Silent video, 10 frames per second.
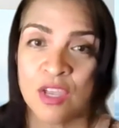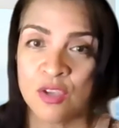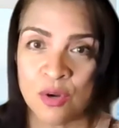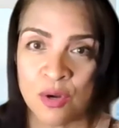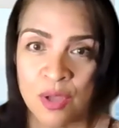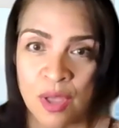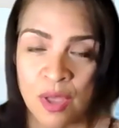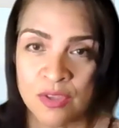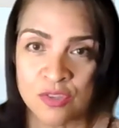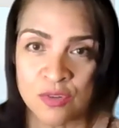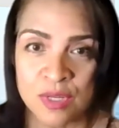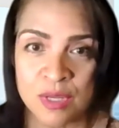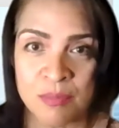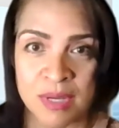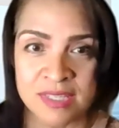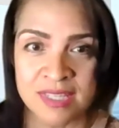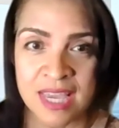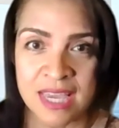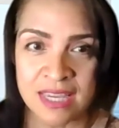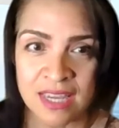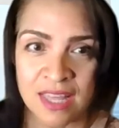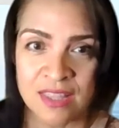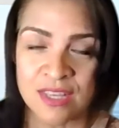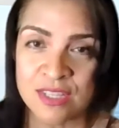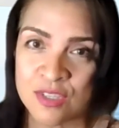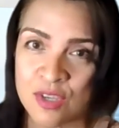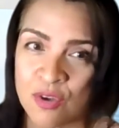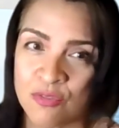your journey must take this